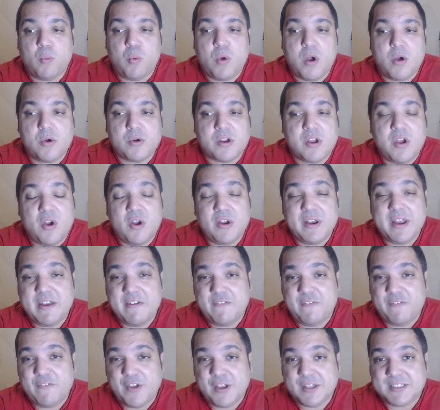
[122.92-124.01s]
wild card
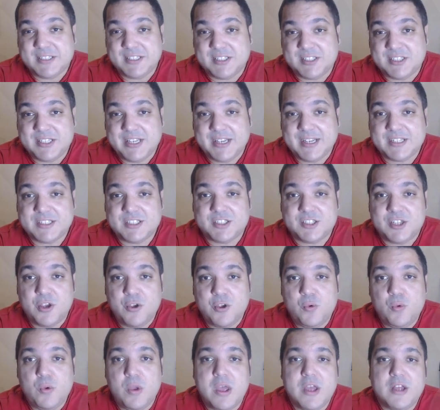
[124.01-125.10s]
in 36
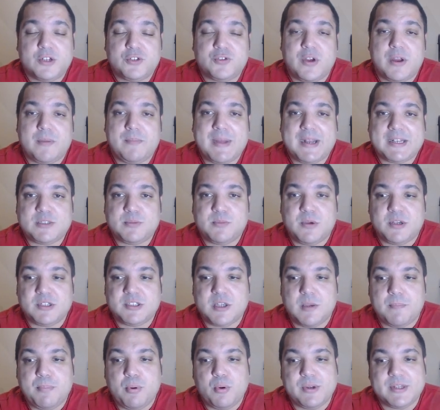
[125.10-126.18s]
to try and maximise
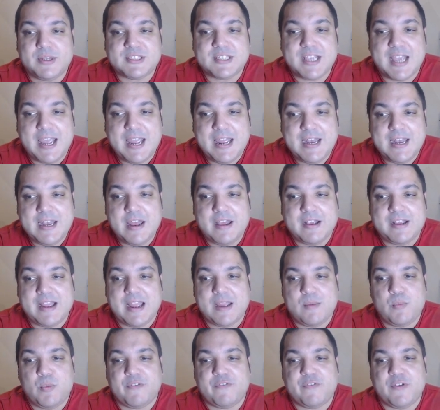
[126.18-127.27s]
our points in
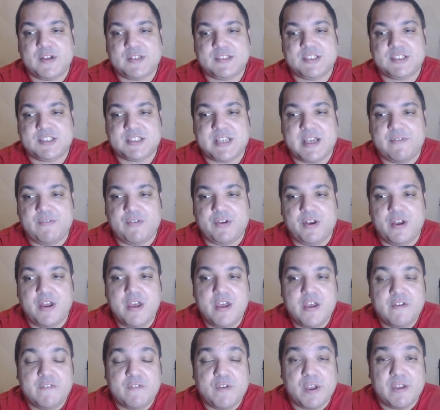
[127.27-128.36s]
game week 37,
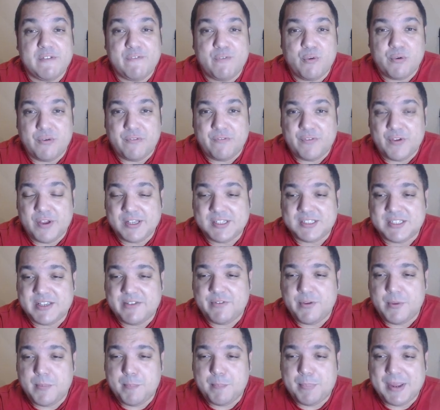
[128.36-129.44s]
34 and
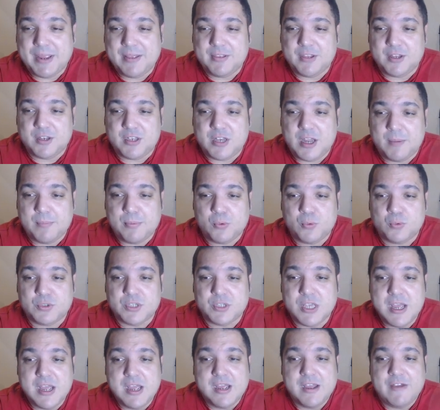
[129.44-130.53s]
37 being the doubles,
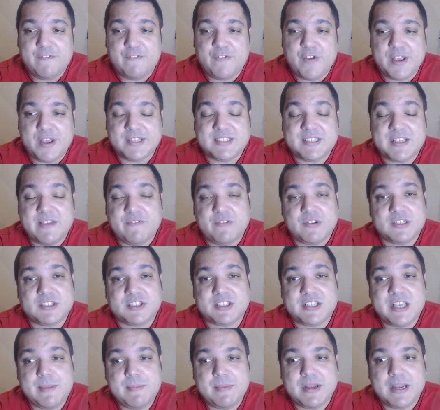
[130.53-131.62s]
37
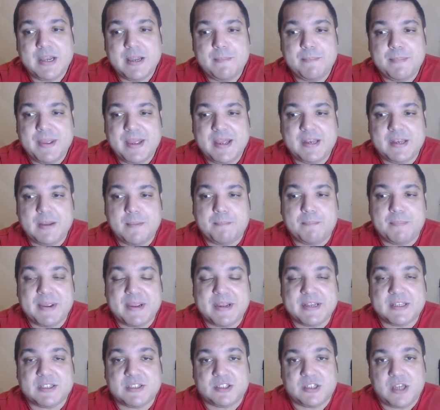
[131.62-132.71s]
seemingly being the
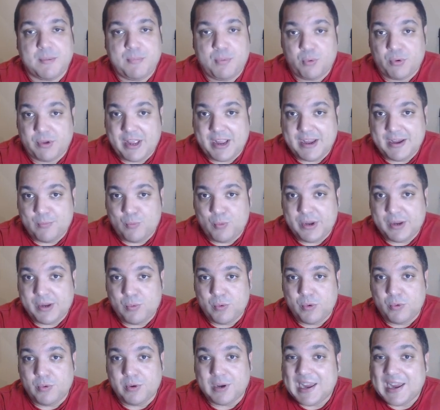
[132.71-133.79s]
biggest double game week
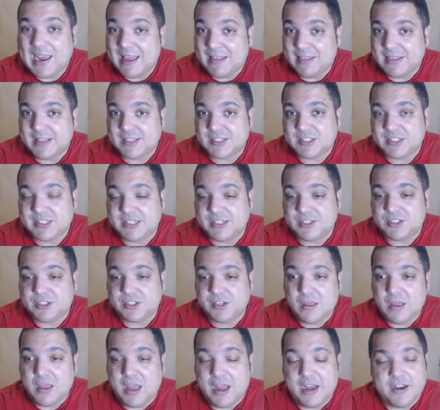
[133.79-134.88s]
we will get this season.
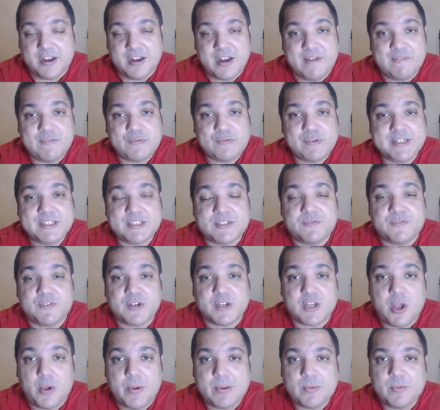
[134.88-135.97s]
And another reason for
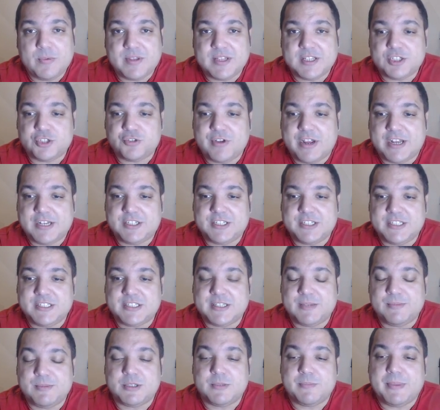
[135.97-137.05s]
going with this strategy
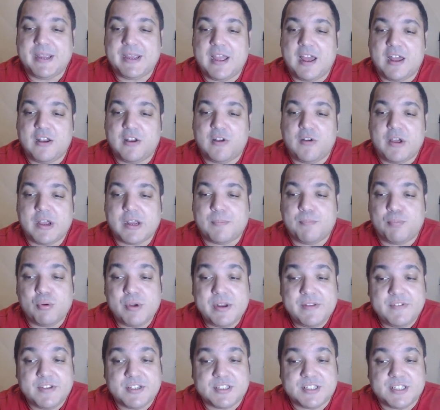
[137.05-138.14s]
seems to be, unlike
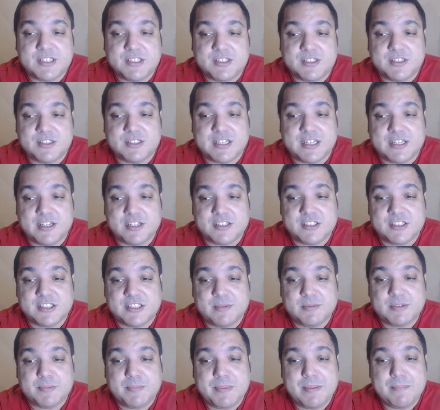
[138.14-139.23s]
previous seasons, there doesn't
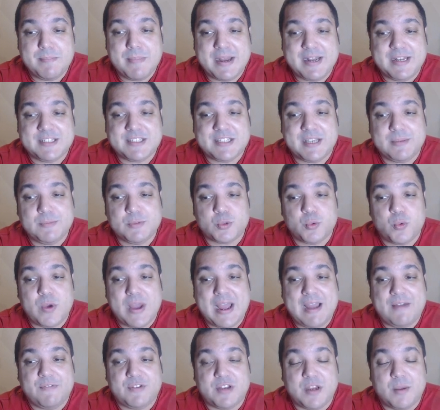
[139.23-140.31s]
seem to be many teams that will
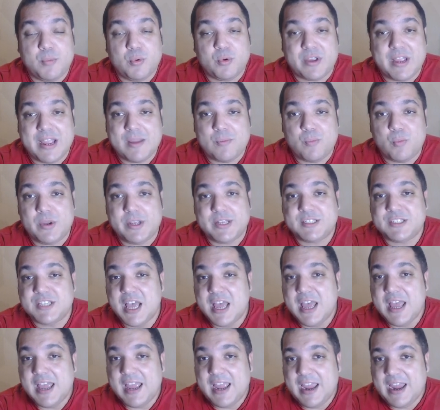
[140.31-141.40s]
have double game weeks
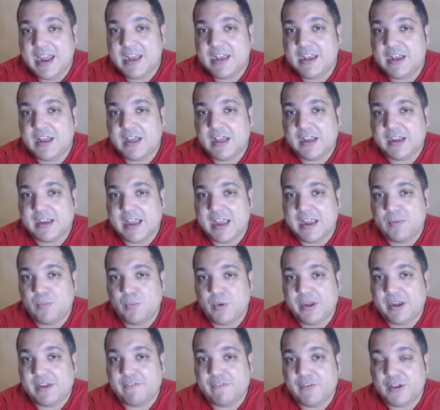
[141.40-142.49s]
in game
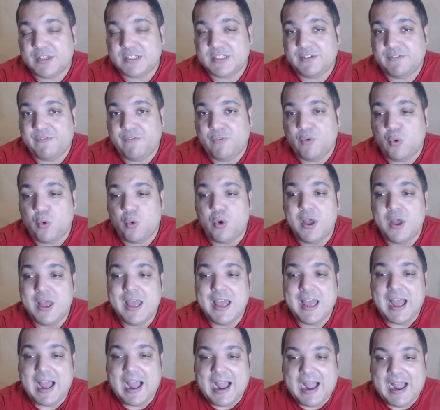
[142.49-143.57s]
week 34
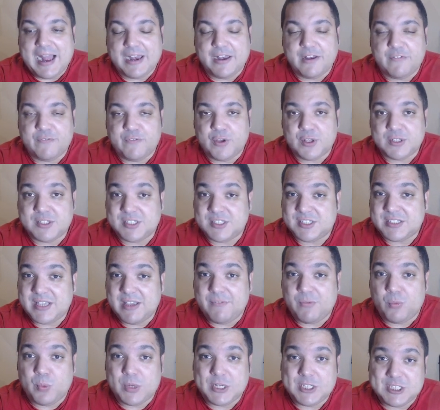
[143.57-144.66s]
and
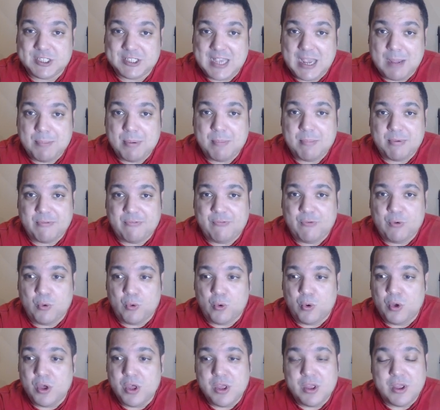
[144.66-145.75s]
37, which has happened
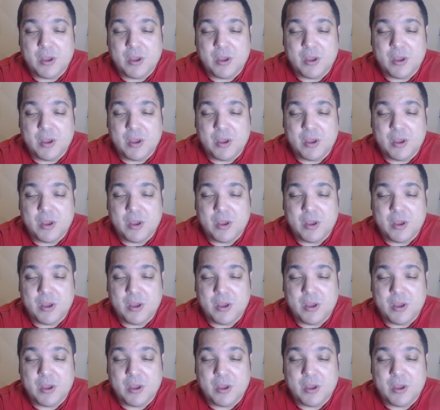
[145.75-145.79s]
before.